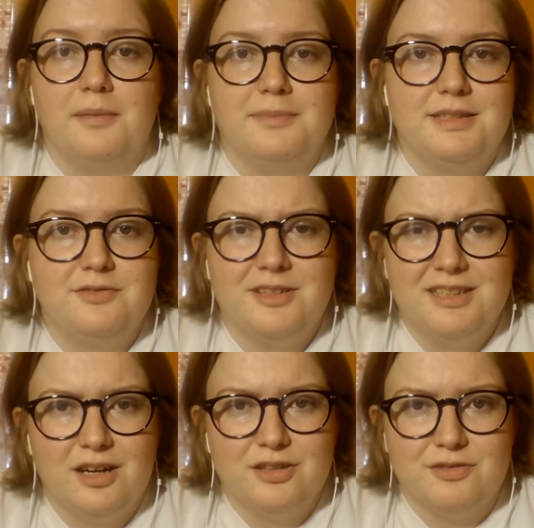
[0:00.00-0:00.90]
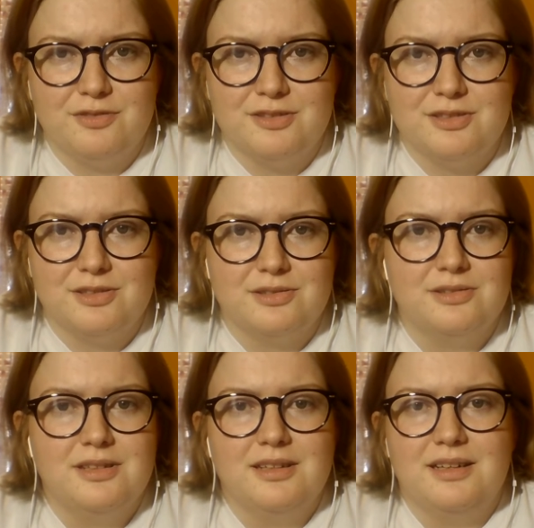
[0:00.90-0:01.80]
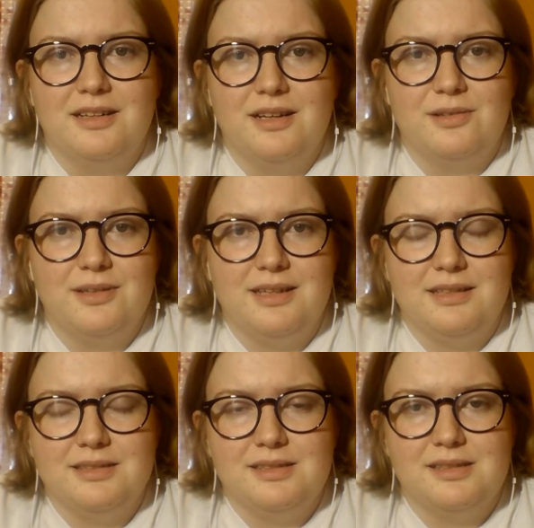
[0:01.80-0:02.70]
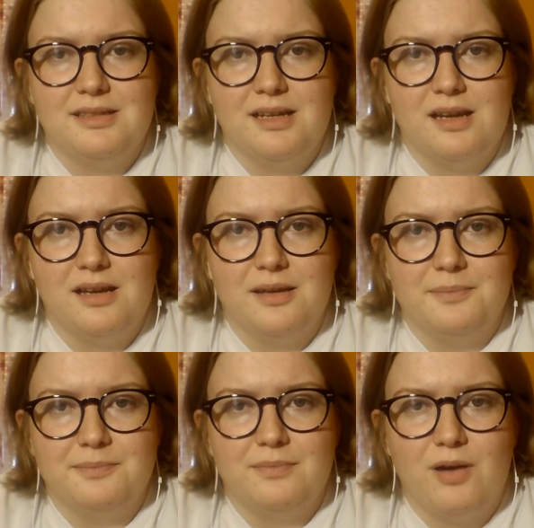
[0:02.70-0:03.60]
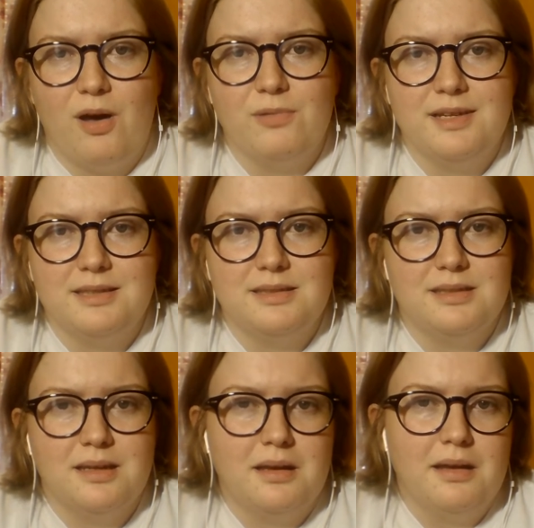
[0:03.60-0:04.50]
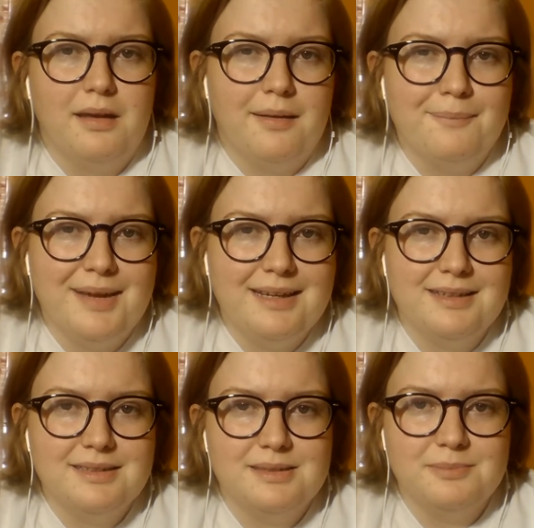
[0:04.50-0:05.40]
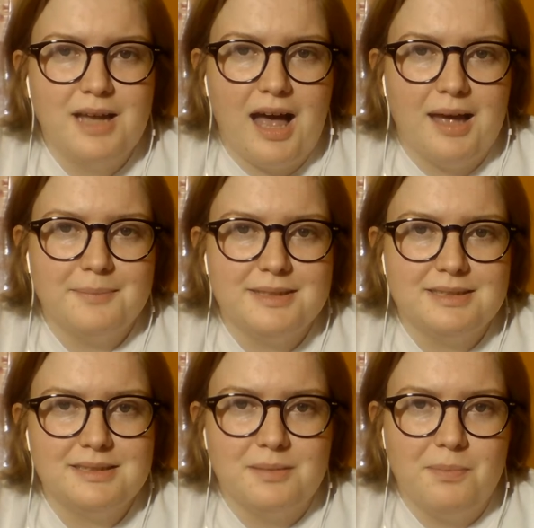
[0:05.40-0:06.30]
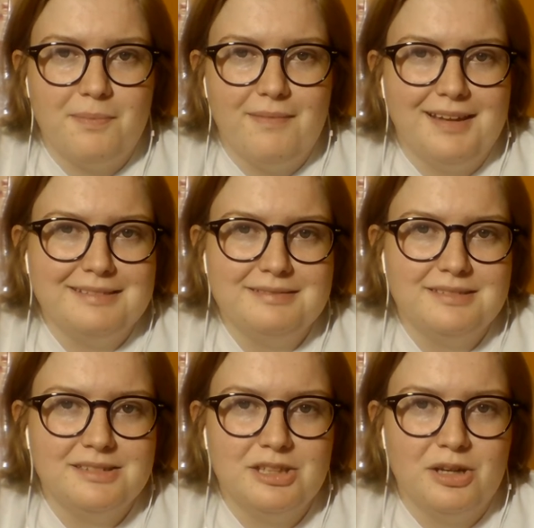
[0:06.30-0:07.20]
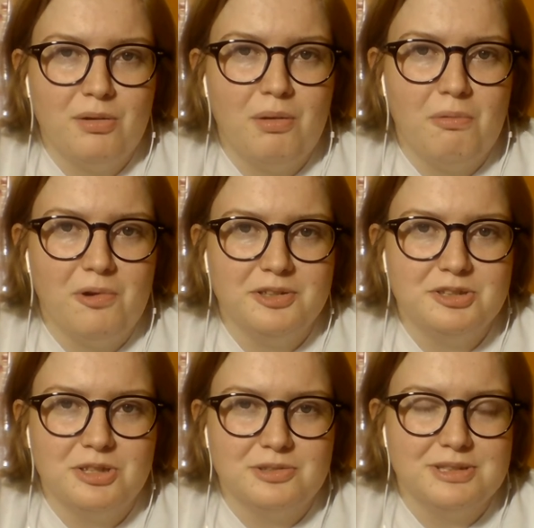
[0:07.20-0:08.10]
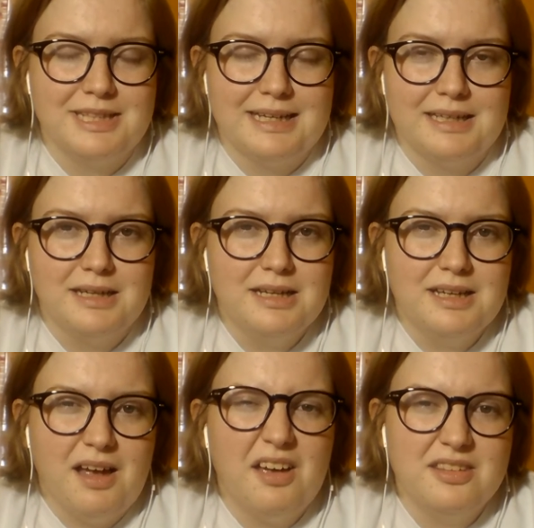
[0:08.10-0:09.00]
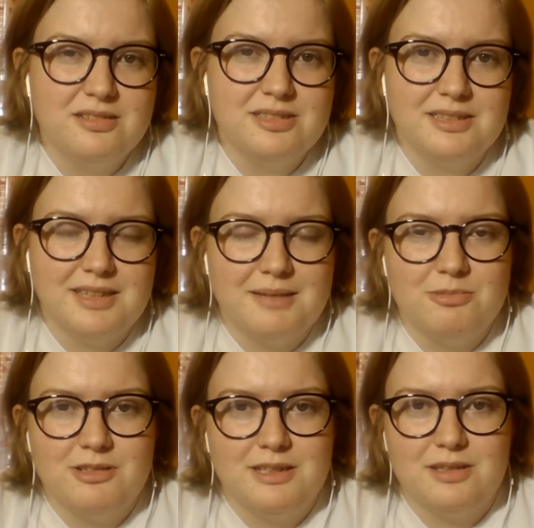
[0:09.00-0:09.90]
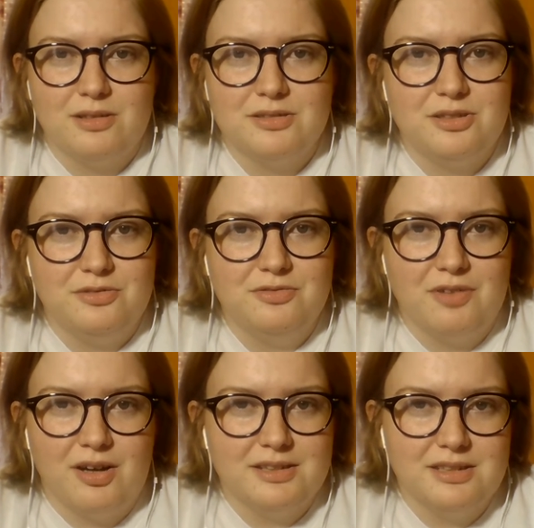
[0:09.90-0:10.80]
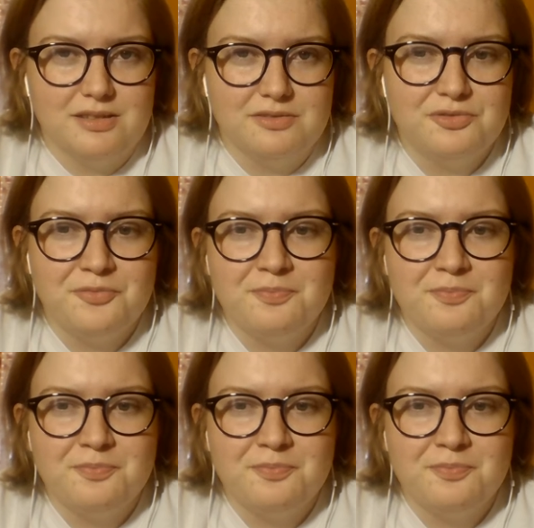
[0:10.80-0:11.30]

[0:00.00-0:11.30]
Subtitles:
He's very controversial. He's always making some comments in, award shows that other celebrities aren't too fond of.